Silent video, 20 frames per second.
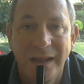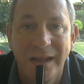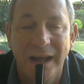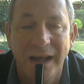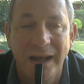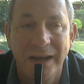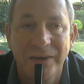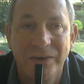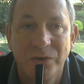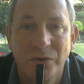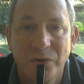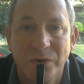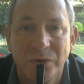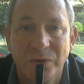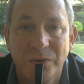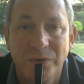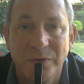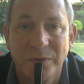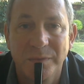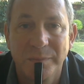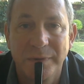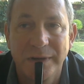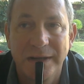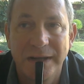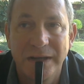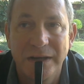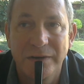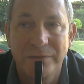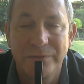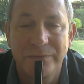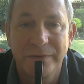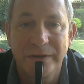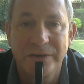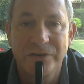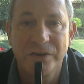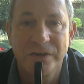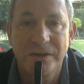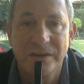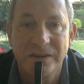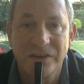I do believe in
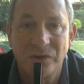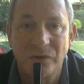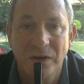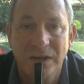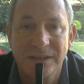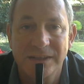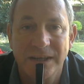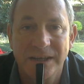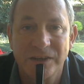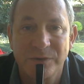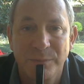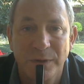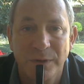Jesus Christ as